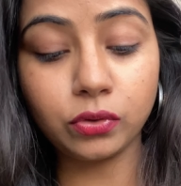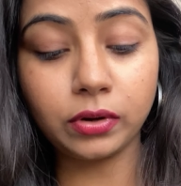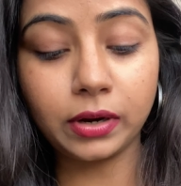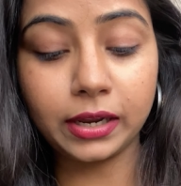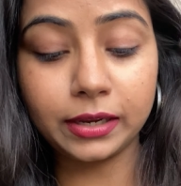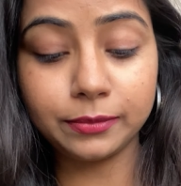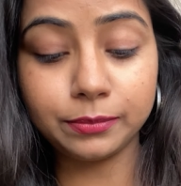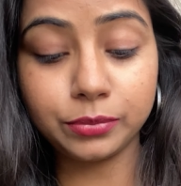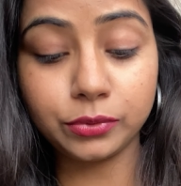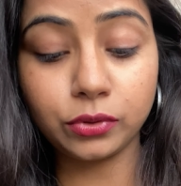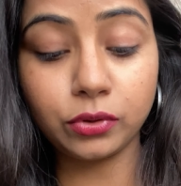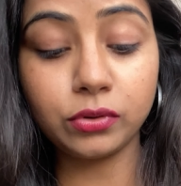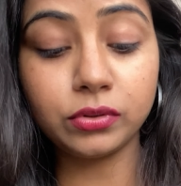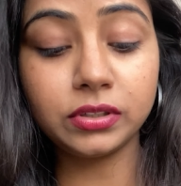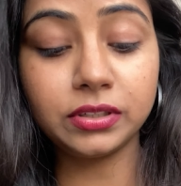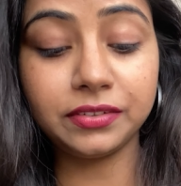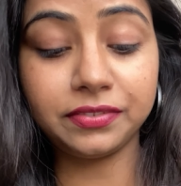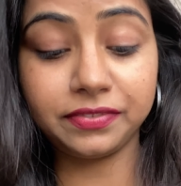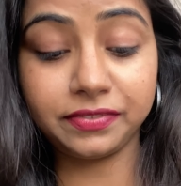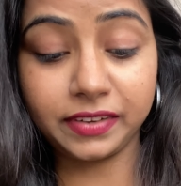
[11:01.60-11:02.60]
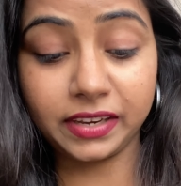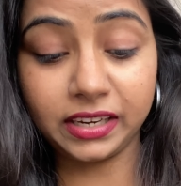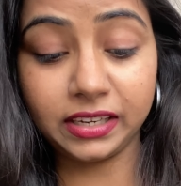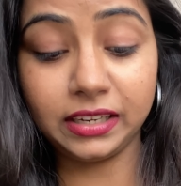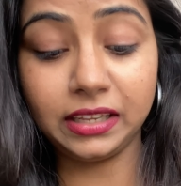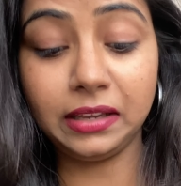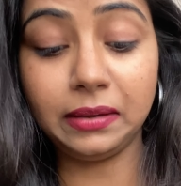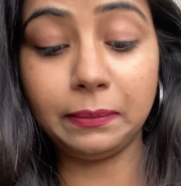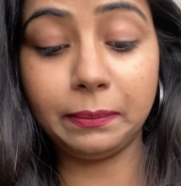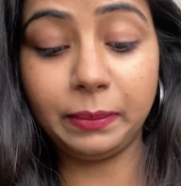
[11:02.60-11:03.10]
Eyebrow
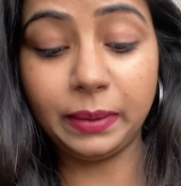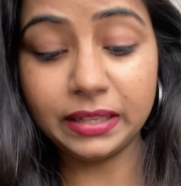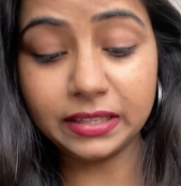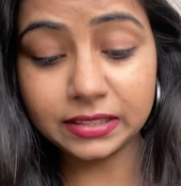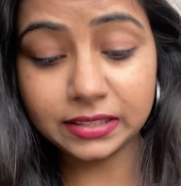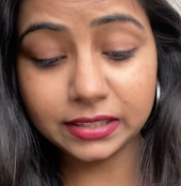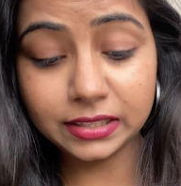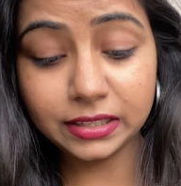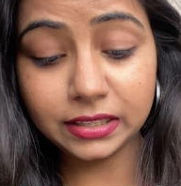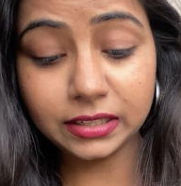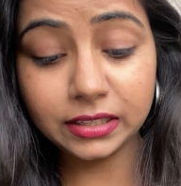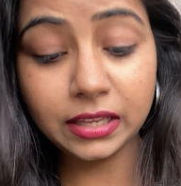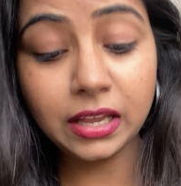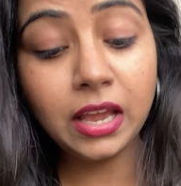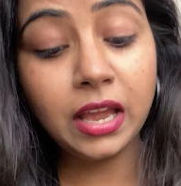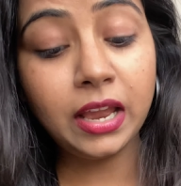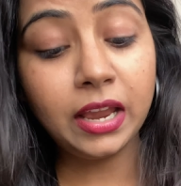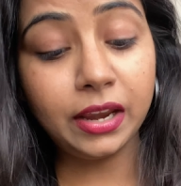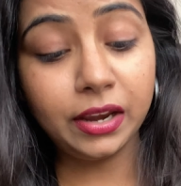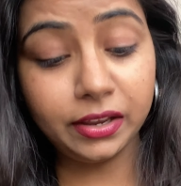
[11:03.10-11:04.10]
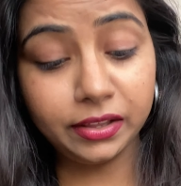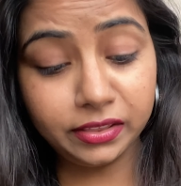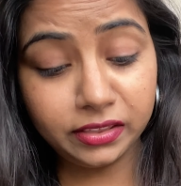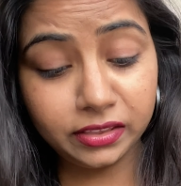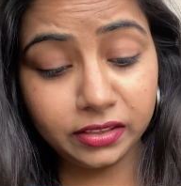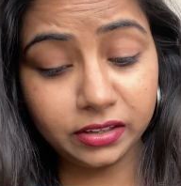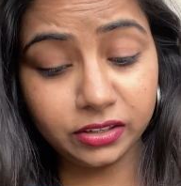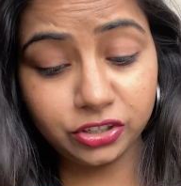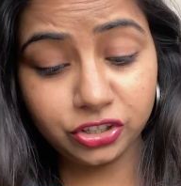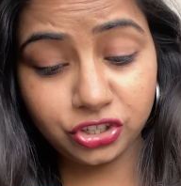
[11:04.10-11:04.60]
Defining Pencil in
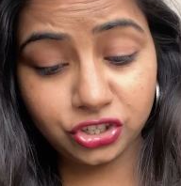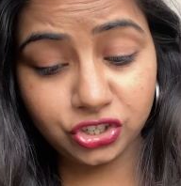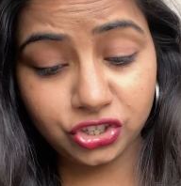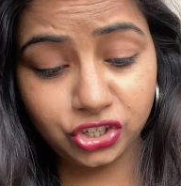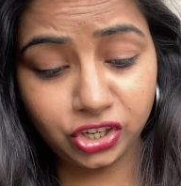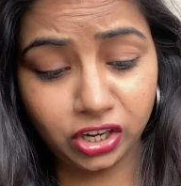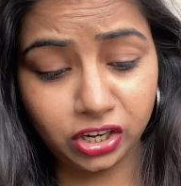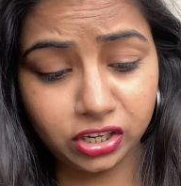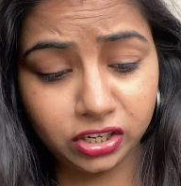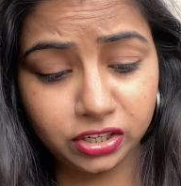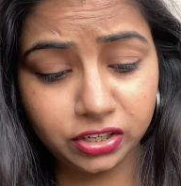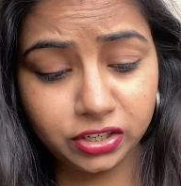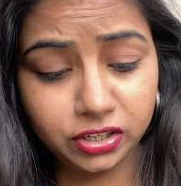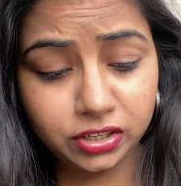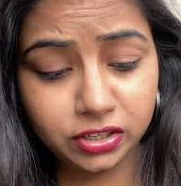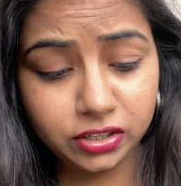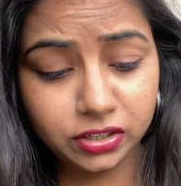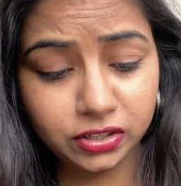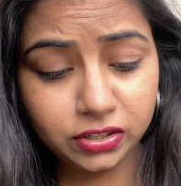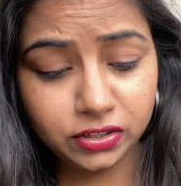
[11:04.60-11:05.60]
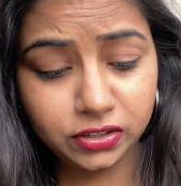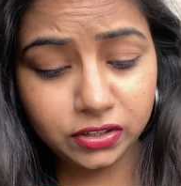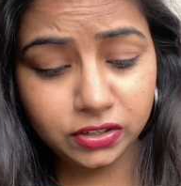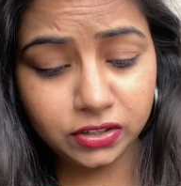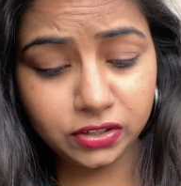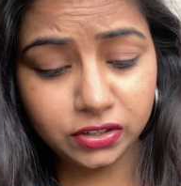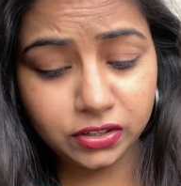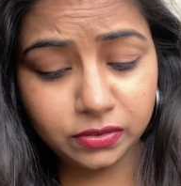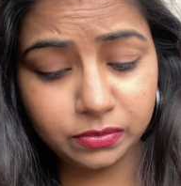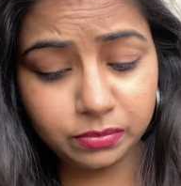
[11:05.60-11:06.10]
the shade
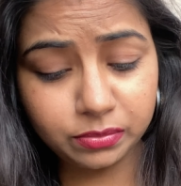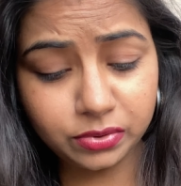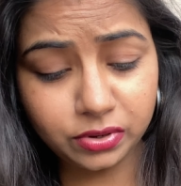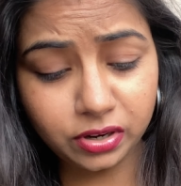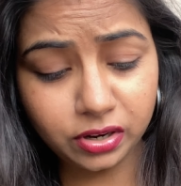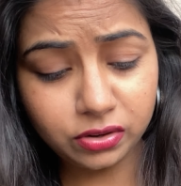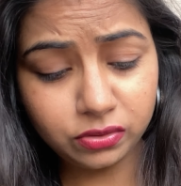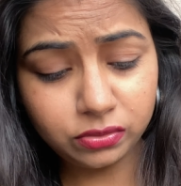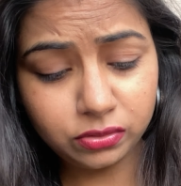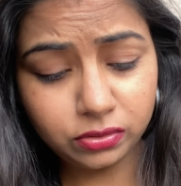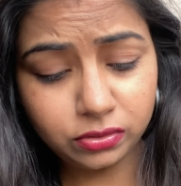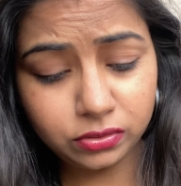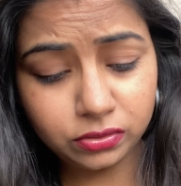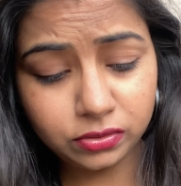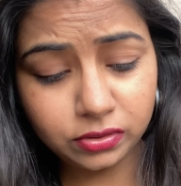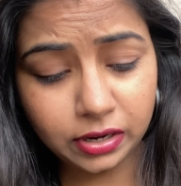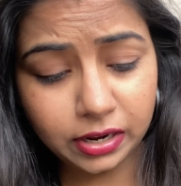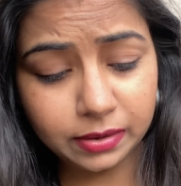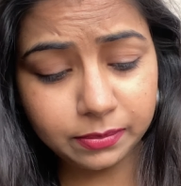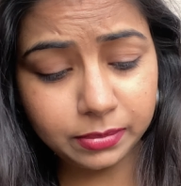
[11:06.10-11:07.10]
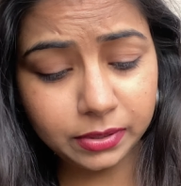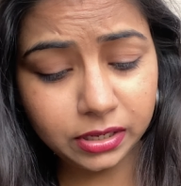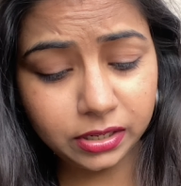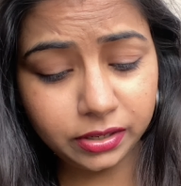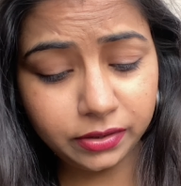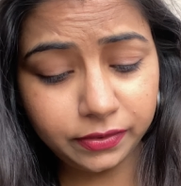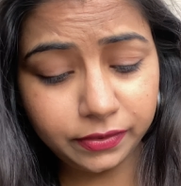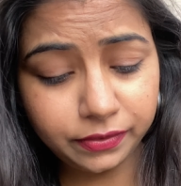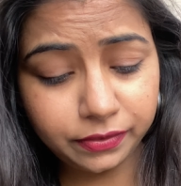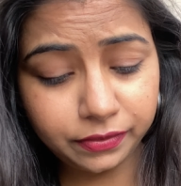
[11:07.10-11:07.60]
brown, I believe.